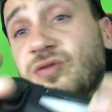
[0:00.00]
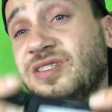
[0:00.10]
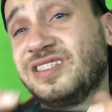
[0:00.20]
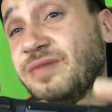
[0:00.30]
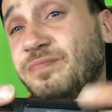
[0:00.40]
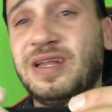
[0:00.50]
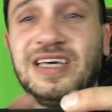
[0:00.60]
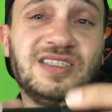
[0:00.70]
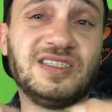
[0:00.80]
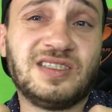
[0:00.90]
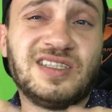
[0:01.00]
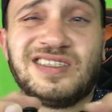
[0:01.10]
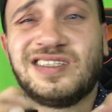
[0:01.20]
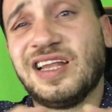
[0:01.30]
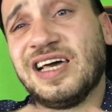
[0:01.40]
in the same places. This
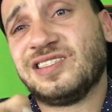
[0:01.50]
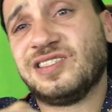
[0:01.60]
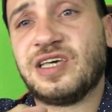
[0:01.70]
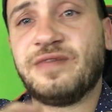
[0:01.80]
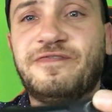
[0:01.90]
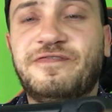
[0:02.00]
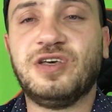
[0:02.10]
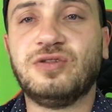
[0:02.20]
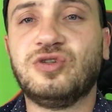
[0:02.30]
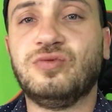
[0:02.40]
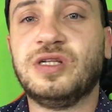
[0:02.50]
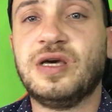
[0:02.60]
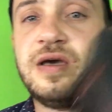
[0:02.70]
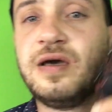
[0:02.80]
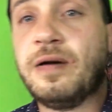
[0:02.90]
still has the same feel to it,
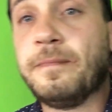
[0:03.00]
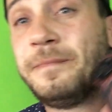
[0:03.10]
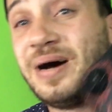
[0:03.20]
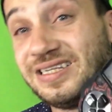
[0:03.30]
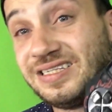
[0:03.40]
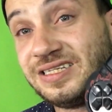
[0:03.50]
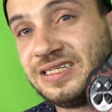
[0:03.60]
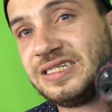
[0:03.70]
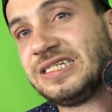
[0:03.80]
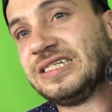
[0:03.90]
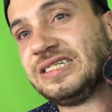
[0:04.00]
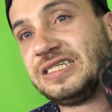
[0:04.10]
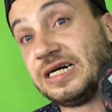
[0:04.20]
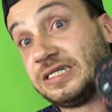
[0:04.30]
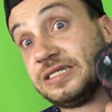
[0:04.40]
but it
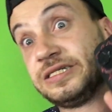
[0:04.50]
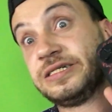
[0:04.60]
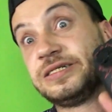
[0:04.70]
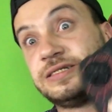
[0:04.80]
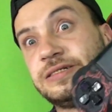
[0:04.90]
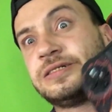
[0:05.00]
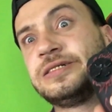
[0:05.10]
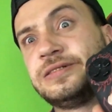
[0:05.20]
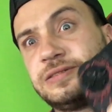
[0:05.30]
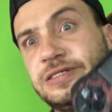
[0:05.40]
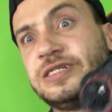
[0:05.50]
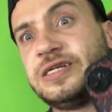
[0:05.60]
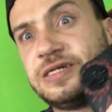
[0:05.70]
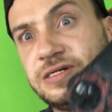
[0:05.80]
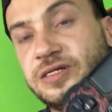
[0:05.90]
does look
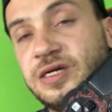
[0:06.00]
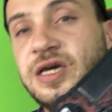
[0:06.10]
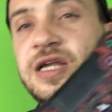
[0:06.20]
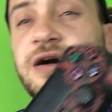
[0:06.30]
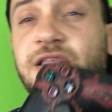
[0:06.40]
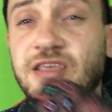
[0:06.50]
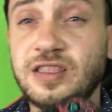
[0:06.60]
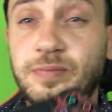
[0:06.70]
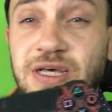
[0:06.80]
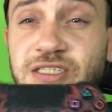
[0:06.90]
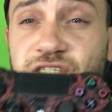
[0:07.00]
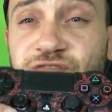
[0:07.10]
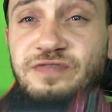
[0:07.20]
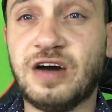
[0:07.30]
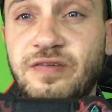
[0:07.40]
really good. Now I think the
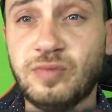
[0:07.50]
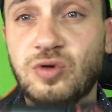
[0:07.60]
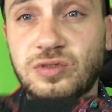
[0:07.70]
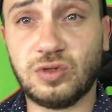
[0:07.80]
PlayStation 5 remote was